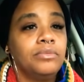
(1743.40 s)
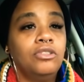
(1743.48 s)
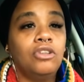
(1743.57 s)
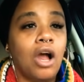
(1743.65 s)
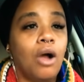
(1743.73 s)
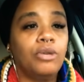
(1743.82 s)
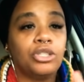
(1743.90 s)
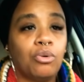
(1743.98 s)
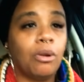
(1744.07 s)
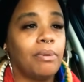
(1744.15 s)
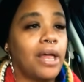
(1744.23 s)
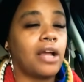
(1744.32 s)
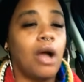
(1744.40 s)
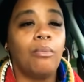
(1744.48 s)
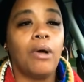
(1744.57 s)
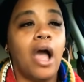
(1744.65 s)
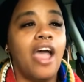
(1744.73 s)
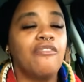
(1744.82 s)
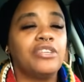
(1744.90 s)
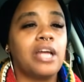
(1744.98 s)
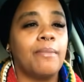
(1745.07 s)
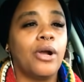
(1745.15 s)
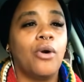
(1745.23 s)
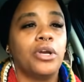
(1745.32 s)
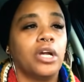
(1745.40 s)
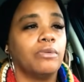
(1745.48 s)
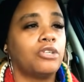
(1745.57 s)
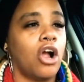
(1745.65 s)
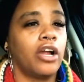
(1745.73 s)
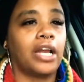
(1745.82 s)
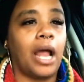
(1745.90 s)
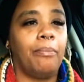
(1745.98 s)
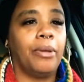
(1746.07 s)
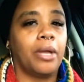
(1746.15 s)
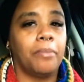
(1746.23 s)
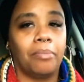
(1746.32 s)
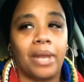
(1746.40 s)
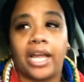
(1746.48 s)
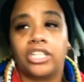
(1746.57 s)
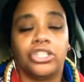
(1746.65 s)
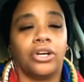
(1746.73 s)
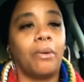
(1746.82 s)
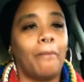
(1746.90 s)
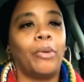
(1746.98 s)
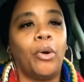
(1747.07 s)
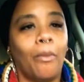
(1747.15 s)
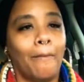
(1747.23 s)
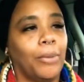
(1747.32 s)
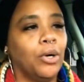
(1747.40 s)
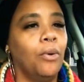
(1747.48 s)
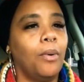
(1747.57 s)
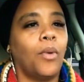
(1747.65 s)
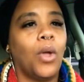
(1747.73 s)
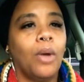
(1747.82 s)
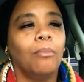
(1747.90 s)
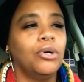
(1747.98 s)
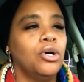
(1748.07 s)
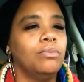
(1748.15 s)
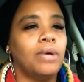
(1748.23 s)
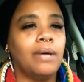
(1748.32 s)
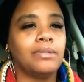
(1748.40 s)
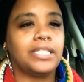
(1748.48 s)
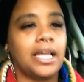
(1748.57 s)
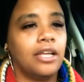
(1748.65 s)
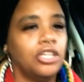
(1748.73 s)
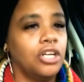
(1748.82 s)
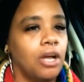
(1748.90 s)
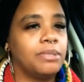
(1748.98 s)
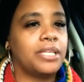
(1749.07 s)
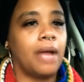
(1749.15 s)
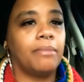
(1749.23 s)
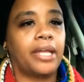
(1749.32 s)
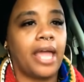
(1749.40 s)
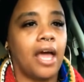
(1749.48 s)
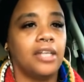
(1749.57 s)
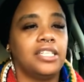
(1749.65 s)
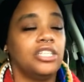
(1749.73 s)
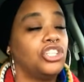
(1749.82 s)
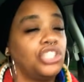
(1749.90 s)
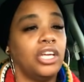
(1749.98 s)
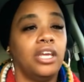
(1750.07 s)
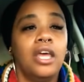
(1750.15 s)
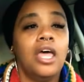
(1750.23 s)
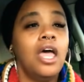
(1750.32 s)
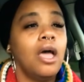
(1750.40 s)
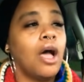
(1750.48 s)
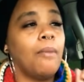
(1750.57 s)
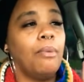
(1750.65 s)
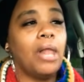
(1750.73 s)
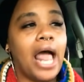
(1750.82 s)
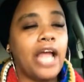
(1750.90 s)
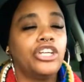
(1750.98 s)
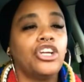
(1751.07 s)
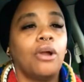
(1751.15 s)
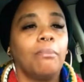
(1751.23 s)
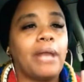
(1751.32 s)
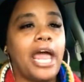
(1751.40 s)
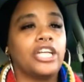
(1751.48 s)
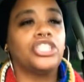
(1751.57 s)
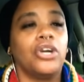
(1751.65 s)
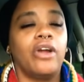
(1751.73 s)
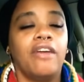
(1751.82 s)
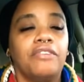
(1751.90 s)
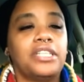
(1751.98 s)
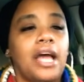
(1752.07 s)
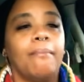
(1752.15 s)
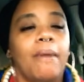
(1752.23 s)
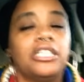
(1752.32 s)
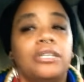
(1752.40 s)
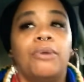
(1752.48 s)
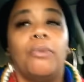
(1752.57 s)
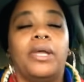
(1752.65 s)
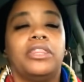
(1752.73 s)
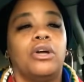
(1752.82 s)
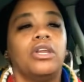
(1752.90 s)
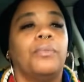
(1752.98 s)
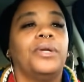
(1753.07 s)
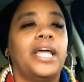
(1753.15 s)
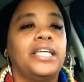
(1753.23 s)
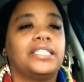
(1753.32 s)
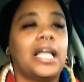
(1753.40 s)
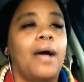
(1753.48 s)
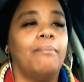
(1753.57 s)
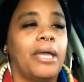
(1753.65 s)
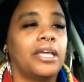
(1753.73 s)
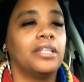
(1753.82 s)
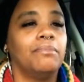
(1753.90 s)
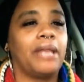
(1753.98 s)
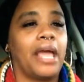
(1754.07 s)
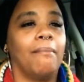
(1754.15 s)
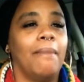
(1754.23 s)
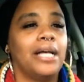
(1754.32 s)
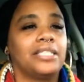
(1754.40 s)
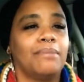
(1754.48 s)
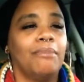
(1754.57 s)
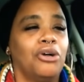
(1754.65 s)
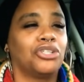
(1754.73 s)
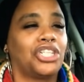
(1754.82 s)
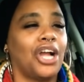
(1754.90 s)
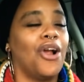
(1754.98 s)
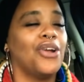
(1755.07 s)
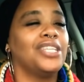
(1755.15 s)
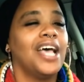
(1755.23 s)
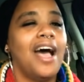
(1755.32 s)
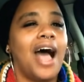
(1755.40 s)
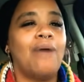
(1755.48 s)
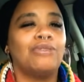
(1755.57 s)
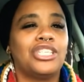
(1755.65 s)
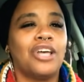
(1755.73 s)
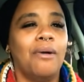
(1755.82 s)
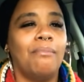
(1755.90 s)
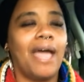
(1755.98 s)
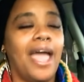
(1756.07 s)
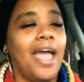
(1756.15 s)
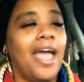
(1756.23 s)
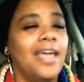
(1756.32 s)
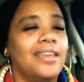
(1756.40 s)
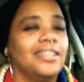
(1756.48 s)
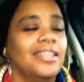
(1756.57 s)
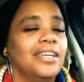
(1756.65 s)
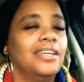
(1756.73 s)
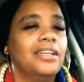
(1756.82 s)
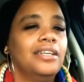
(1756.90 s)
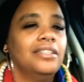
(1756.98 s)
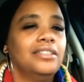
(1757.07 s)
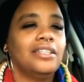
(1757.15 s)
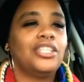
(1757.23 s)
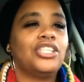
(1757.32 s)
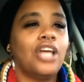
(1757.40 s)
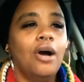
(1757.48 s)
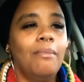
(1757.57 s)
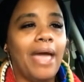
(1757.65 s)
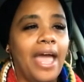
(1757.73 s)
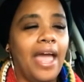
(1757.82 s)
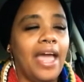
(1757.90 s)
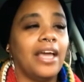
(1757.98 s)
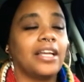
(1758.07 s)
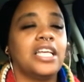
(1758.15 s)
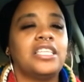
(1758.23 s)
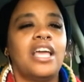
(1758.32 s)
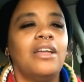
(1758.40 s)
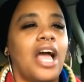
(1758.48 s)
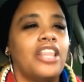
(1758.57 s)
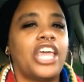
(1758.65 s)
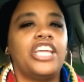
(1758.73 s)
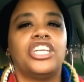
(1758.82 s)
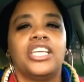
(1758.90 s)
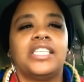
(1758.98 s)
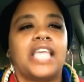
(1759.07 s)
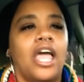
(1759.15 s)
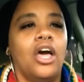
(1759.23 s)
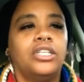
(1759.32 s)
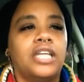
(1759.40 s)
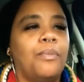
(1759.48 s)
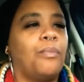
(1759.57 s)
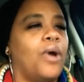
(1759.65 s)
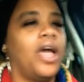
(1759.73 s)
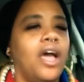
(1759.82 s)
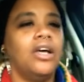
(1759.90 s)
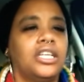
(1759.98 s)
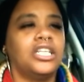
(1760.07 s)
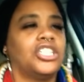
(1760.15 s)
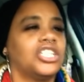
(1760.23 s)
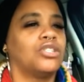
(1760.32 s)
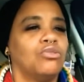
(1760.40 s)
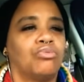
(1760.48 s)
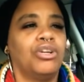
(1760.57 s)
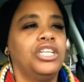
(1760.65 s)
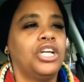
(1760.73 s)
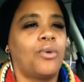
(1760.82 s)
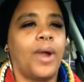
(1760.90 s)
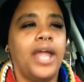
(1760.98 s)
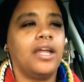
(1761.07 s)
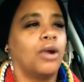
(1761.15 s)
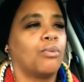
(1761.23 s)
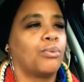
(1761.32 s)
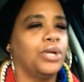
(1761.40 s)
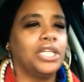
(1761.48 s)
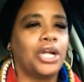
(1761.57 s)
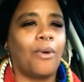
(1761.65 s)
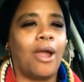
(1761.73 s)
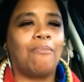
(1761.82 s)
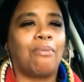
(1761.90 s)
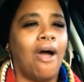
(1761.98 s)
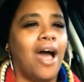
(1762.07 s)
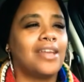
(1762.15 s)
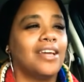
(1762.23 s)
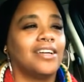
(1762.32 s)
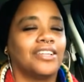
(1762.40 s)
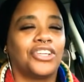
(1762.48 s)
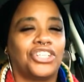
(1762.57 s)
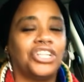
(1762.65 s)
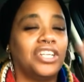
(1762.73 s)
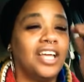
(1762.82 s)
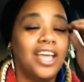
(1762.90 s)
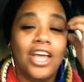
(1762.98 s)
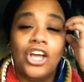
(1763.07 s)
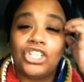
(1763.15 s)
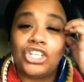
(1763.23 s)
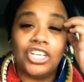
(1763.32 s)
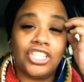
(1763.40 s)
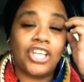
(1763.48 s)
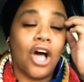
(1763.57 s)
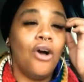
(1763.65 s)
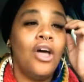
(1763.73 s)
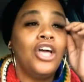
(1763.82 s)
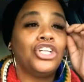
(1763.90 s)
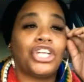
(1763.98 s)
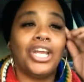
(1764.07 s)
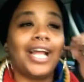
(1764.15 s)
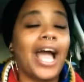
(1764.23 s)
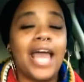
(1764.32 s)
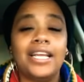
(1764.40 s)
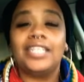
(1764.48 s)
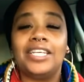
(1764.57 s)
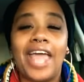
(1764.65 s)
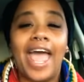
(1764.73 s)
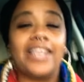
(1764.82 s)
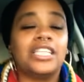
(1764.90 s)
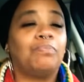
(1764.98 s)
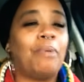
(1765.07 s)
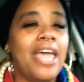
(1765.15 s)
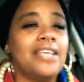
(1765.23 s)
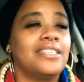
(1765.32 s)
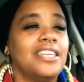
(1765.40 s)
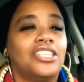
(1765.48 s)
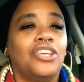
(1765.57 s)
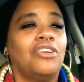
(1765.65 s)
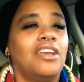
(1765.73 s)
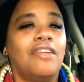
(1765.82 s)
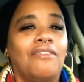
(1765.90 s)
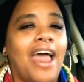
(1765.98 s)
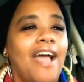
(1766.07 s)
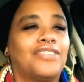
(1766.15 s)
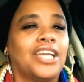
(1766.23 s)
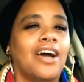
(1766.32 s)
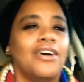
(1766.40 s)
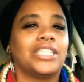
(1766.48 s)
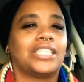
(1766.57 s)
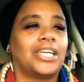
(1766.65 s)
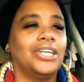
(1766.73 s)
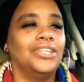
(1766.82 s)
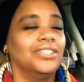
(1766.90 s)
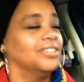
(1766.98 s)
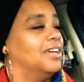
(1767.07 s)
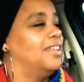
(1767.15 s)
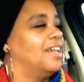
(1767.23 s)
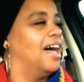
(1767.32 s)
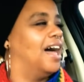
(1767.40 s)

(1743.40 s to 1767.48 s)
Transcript: You know, I always wear black. I, every time I go into Target, I pick up a black shirt. Boo, boo. Boop! I was, I, you know, I'm Simon Cowell to the shit. Black shirt, black shirt. Every time Massimo made the, when they stopped making them damn Massimo shirts, I was so mad, so mad, cause they they just held up well. That's just really great, a really great product. Should have should have sold, should have got into daddy's business. You didn't even have to go to school.